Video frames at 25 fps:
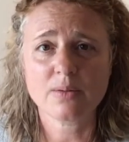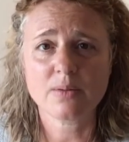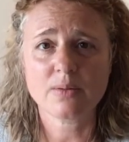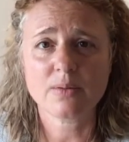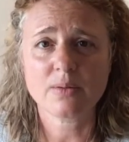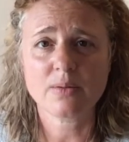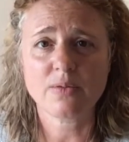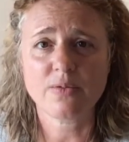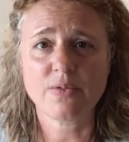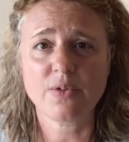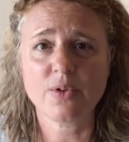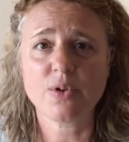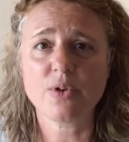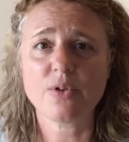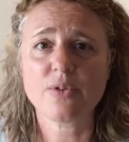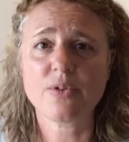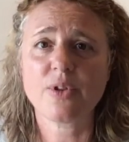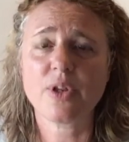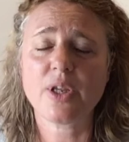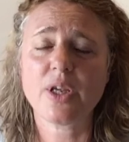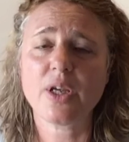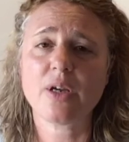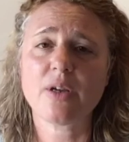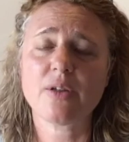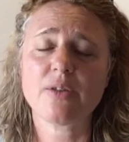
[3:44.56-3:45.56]

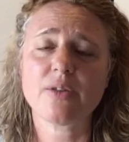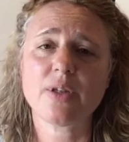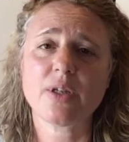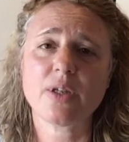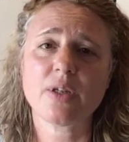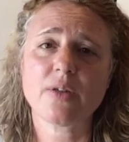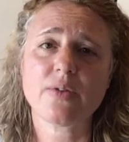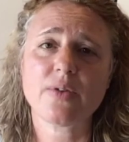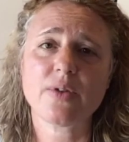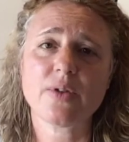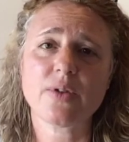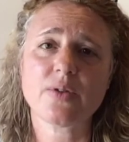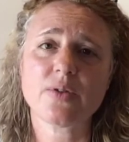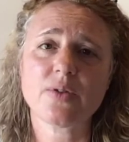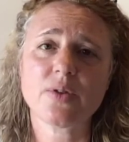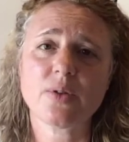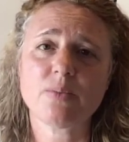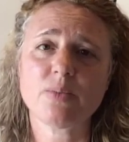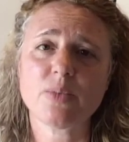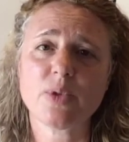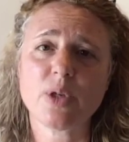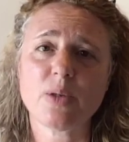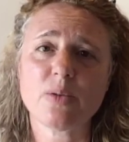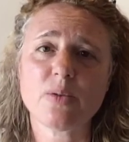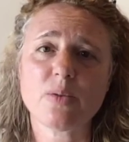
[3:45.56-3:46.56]
Fourthly, I think that
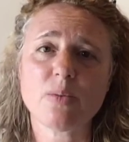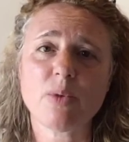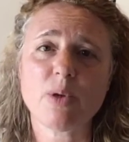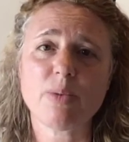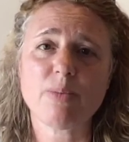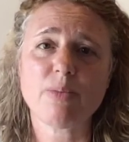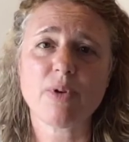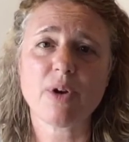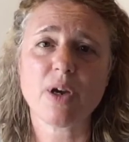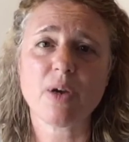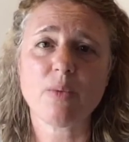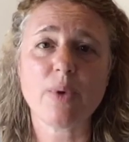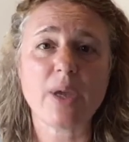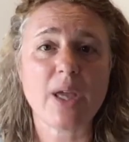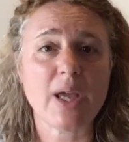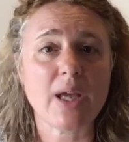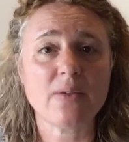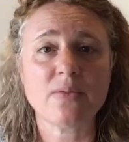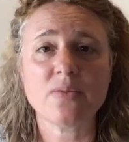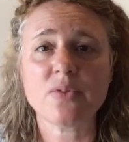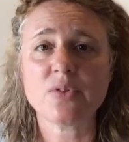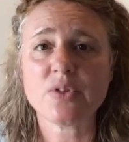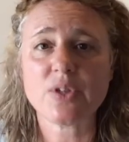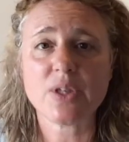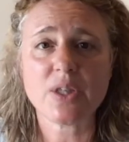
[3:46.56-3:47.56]
sometimes when we pray, we
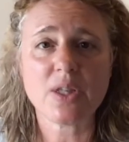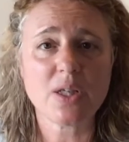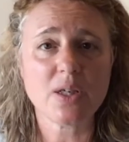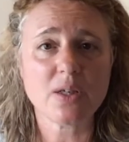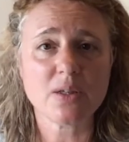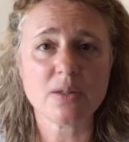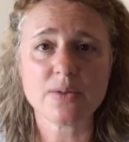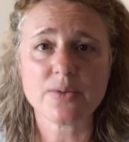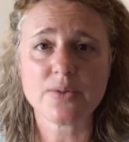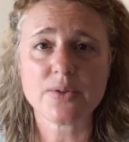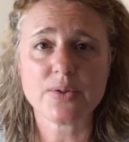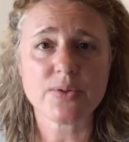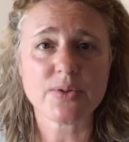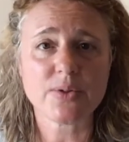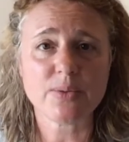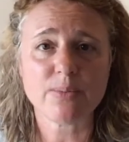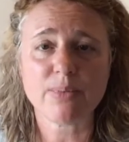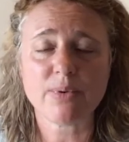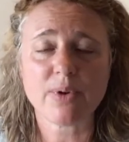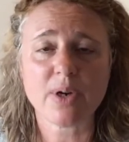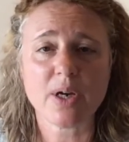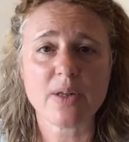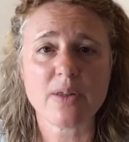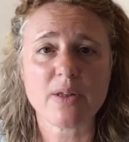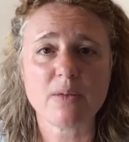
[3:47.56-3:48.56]
haven't seen the answers to
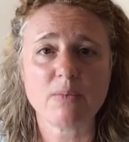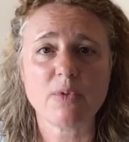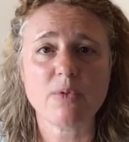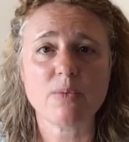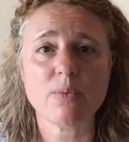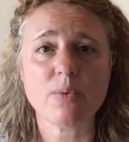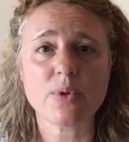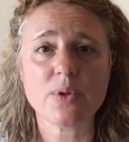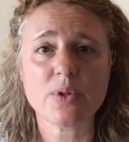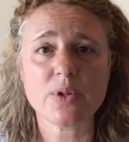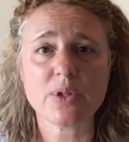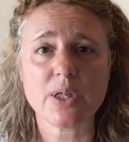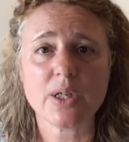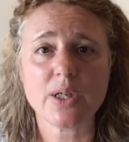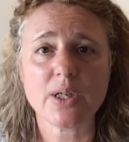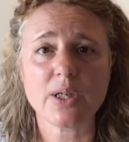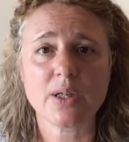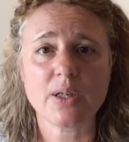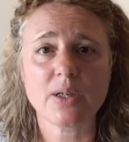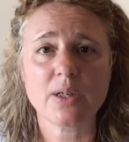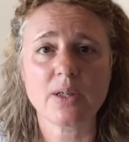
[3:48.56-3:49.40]
prayer that we've wanted.